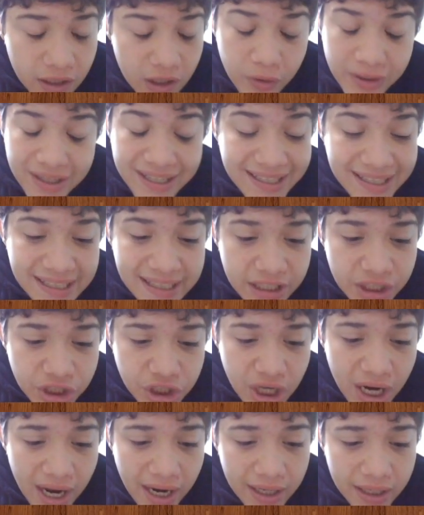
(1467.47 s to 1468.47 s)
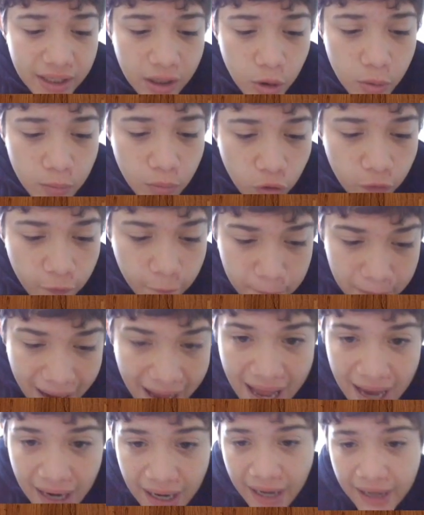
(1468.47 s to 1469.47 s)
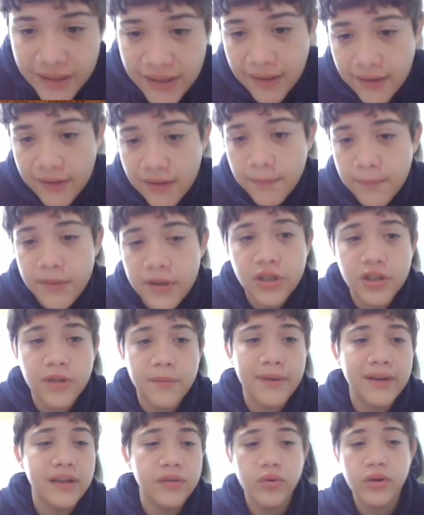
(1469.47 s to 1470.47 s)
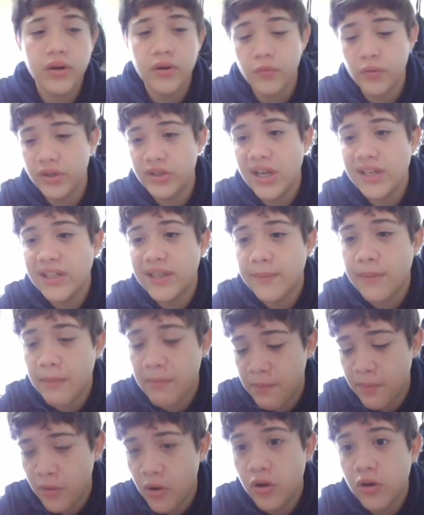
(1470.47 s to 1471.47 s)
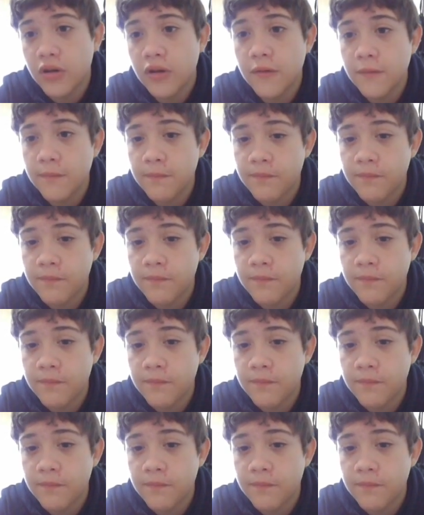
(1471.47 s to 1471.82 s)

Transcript: Queen e6 check. You move back, I take the bishop, and then we're tied up a pawn.